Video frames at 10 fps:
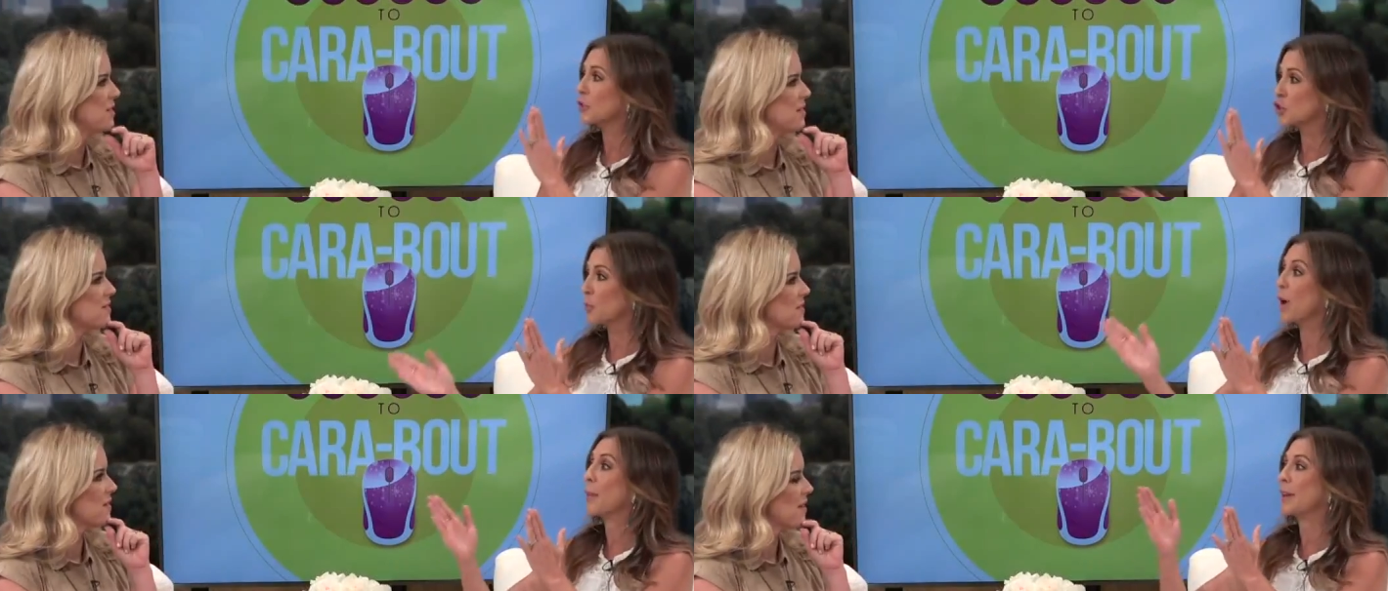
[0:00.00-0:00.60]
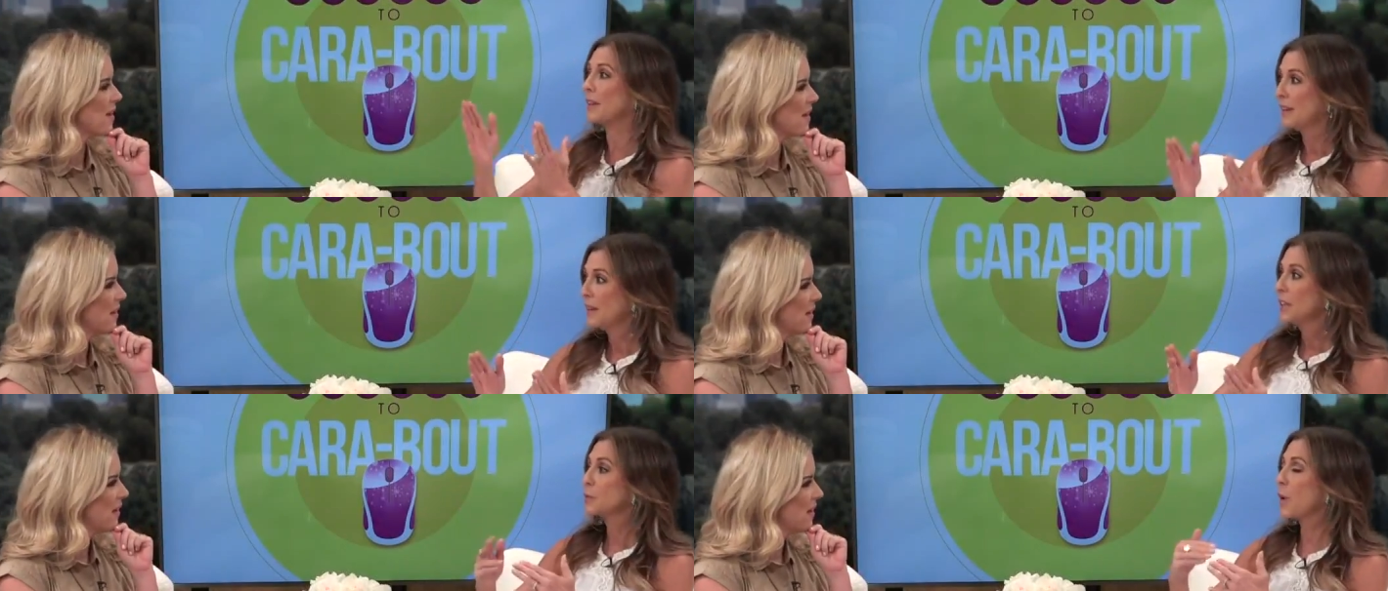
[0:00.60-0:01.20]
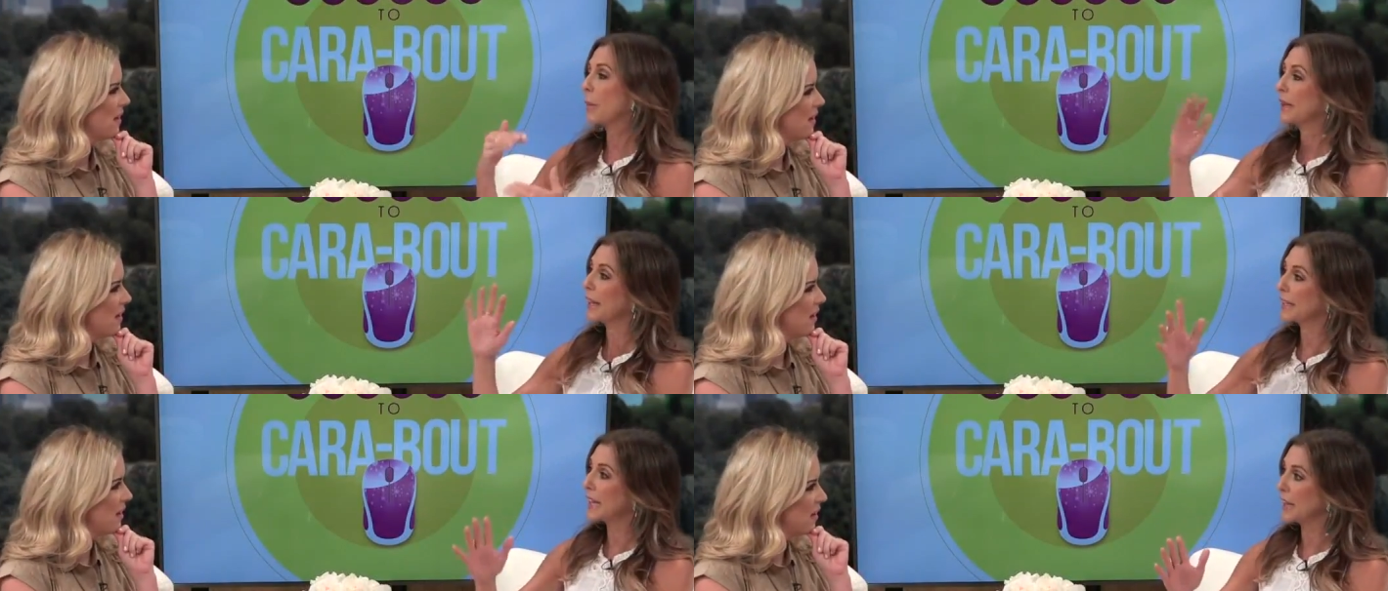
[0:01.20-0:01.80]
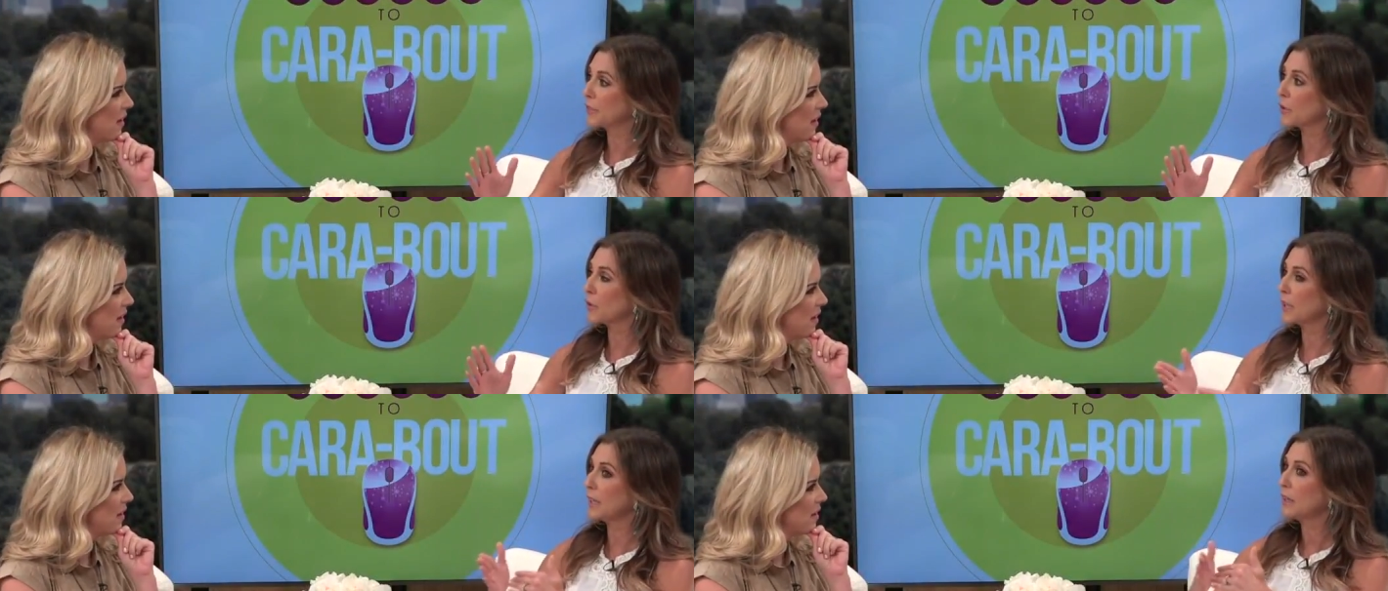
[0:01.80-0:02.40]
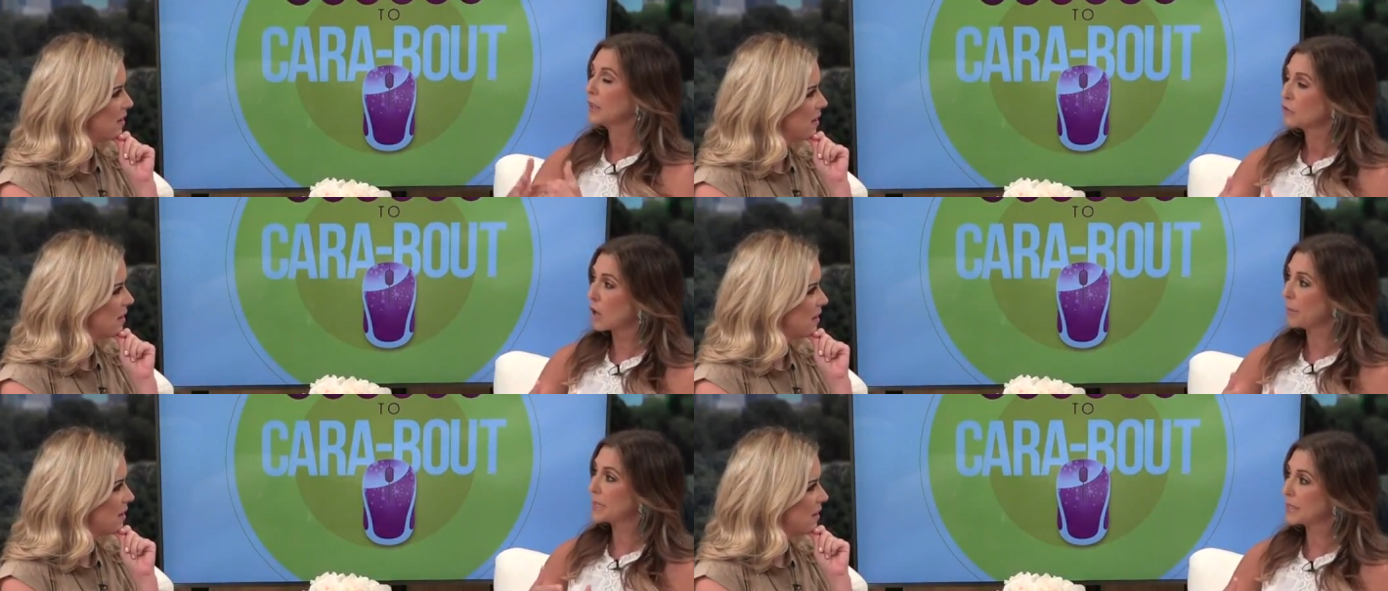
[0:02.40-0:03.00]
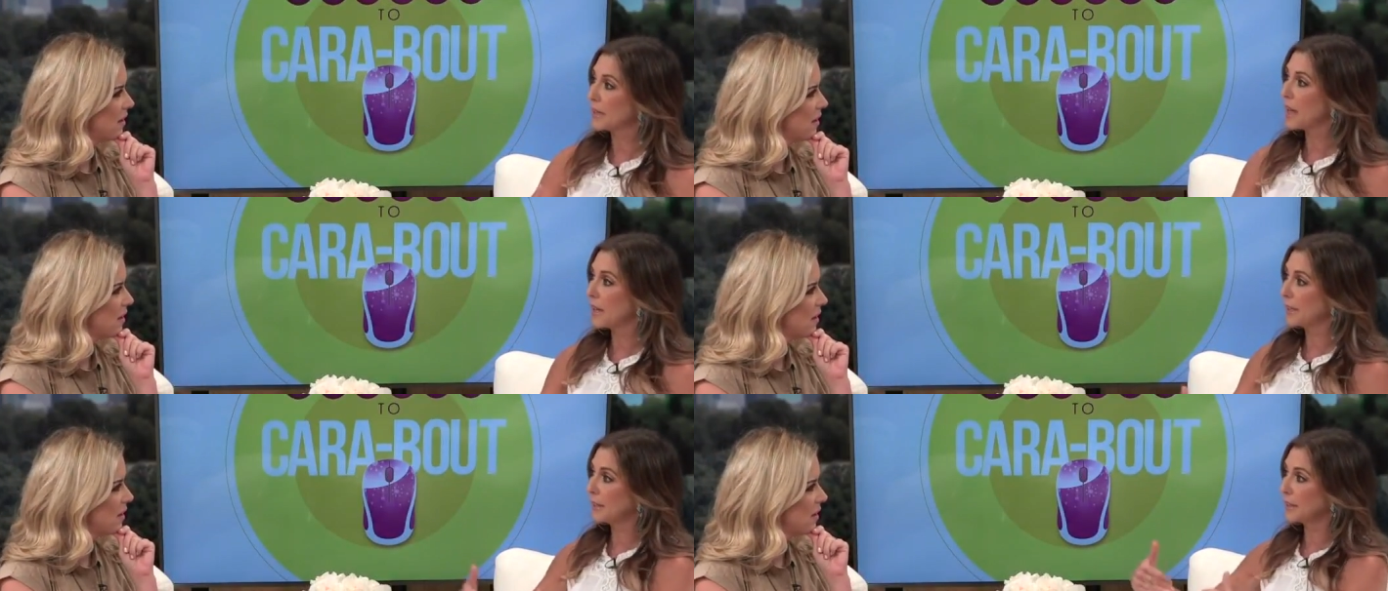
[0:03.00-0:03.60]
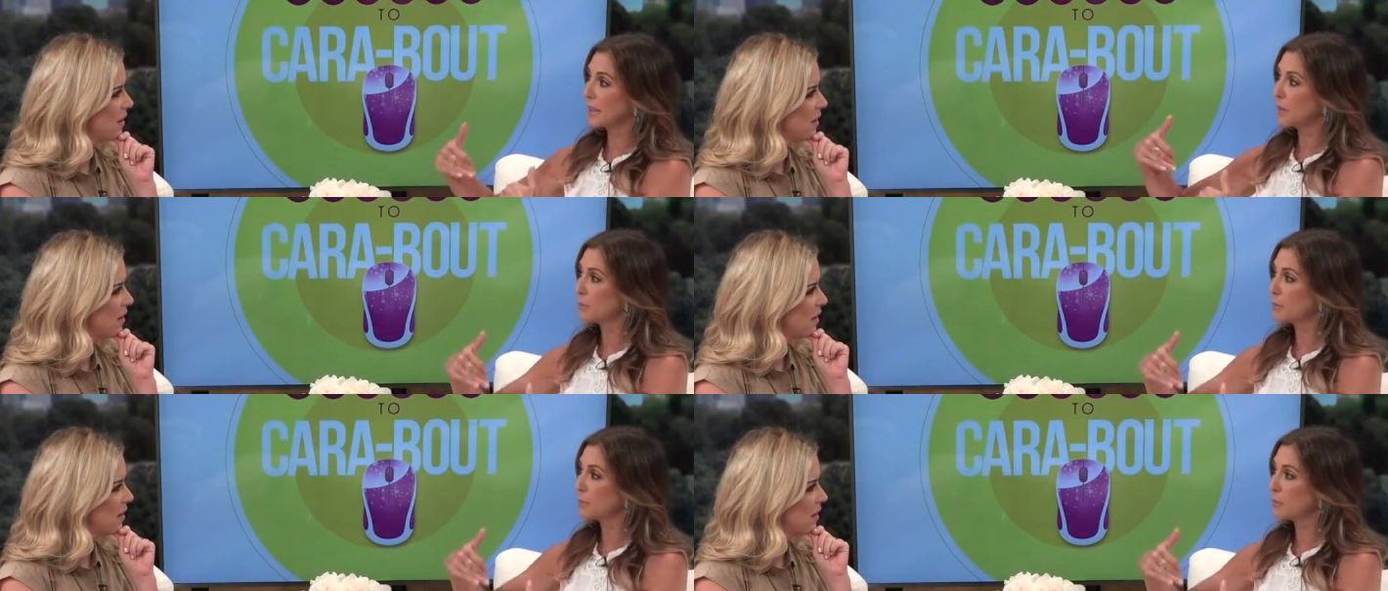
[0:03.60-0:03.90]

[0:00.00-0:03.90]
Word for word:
Speaker 1: she'll probably, it's probably like nine thirty. drop it to nine and keep